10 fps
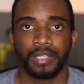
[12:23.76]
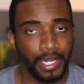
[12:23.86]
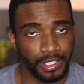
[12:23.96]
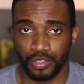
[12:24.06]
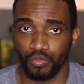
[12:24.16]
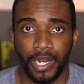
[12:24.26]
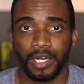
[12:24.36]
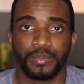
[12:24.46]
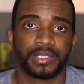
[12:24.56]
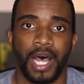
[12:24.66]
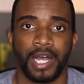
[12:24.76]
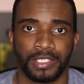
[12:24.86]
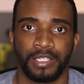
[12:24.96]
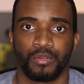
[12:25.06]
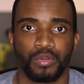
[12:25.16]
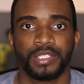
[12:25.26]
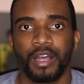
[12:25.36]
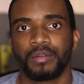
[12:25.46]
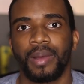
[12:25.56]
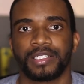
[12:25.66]
Not just random stocks either. We're
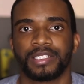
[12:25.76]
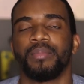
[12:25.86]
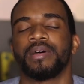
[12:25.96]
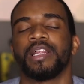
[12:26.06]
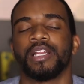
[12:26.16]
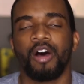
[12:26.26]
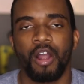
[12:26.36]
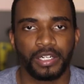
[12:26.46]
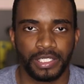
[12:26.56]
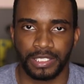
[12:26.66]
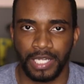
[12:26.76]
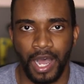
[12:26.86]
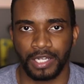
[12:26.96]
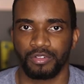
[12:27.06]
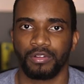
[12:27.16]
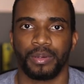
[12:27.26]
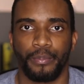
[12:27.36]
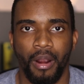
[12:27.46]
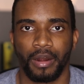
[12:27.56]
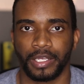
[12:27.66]
talking about some of the largest stocks on the
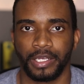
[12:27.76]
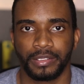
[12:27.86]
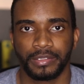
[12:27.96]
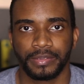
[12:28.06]
market.